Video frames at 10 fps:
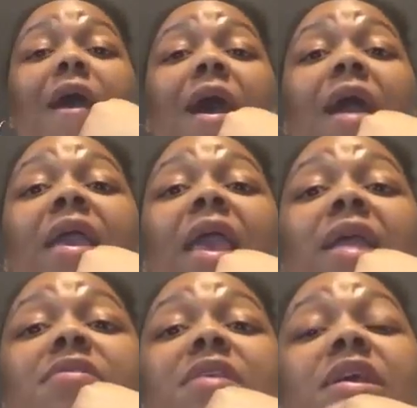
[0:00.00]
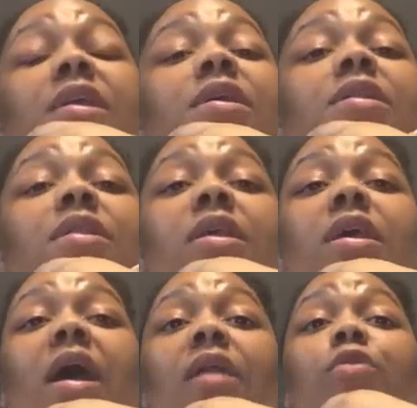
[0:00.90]
I can say that
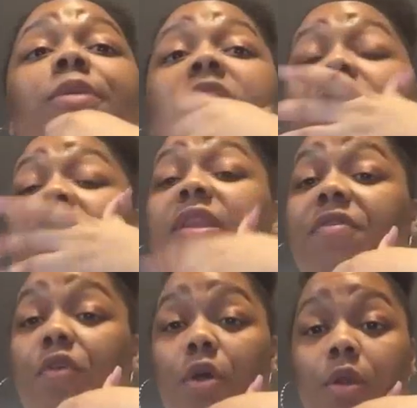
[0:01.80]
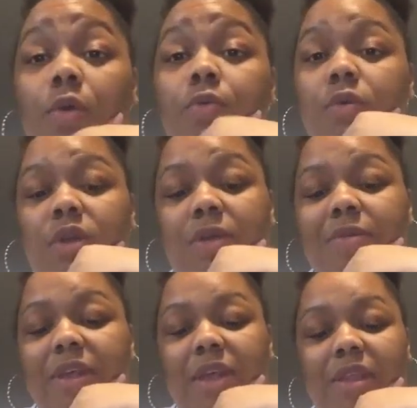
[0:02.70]
I do believe he left her alone and
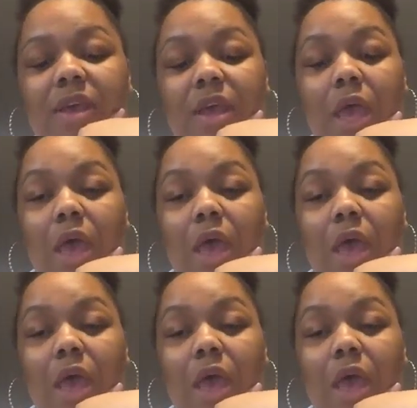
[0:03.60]
everything like that.